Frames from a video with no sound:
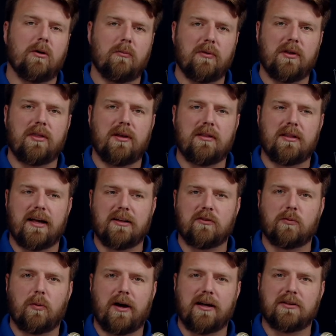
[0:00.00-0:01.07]
we think
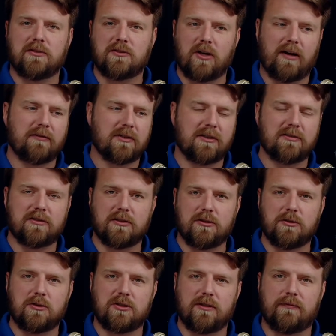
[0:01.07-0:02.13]
that's why the Softron
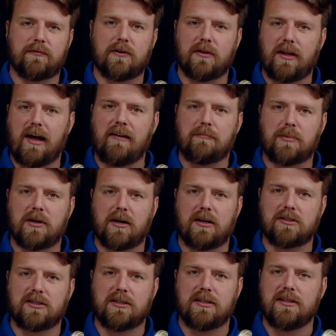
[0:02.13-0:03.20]
solution for live
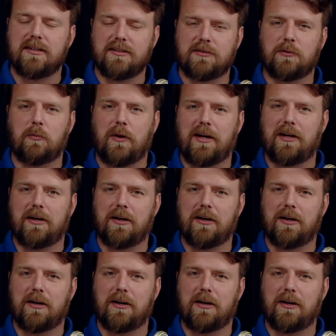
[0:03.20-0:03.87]
production is the way to